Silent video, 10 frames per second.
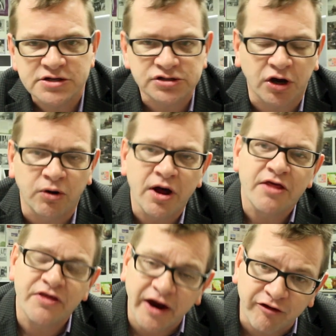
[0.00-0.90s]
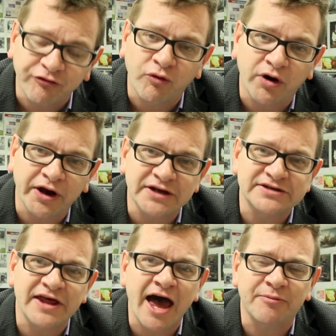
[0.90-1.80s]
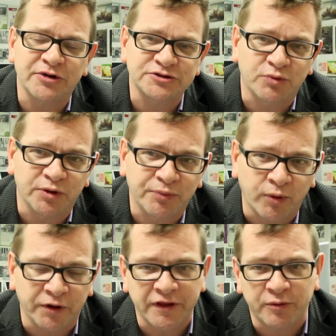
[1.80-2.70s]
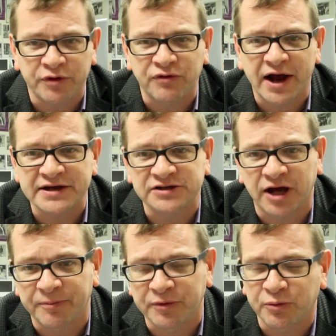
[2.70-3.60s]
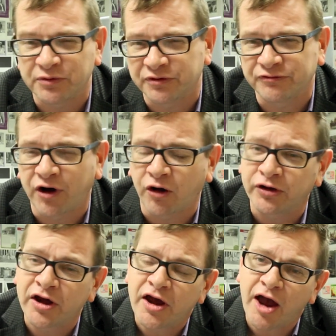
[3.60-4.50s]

So therefore, it is that much more important that we rise up and we revolt